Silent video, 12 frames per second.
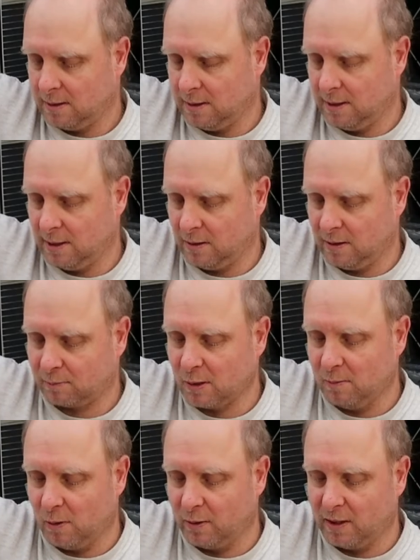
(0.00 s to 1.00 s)
and then I put
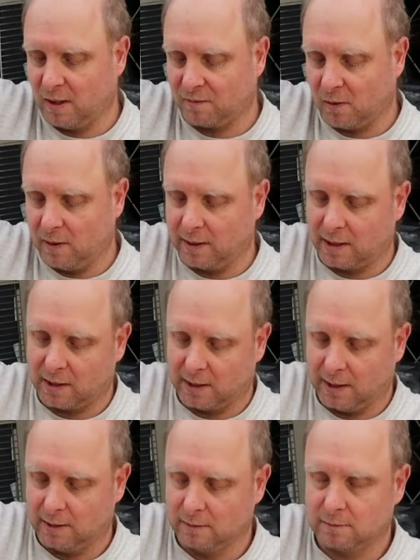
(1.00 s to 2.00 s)
them on and I find out
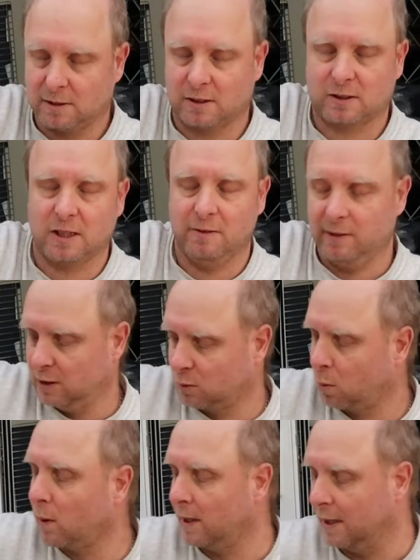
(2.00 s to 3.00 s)
that the steering
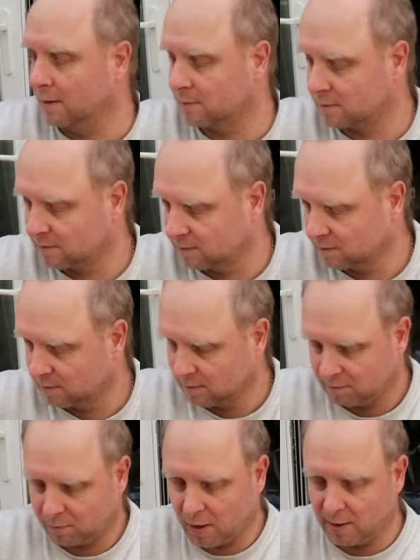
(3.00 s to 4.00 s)
is way up.
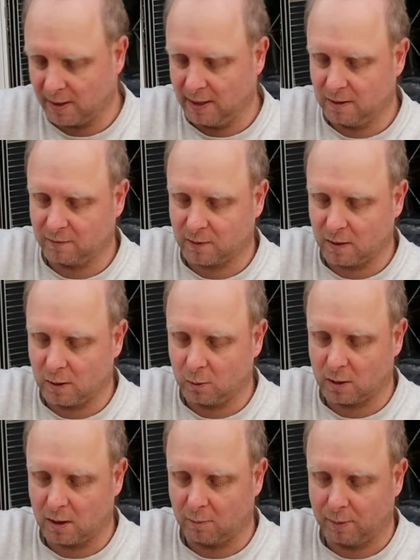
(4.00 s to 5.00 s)
by then I've got a
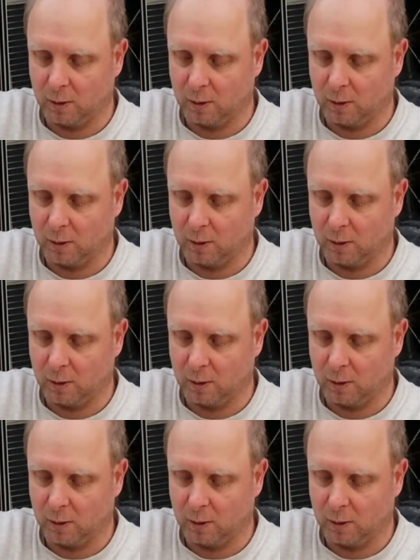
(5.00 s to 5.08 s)
whole car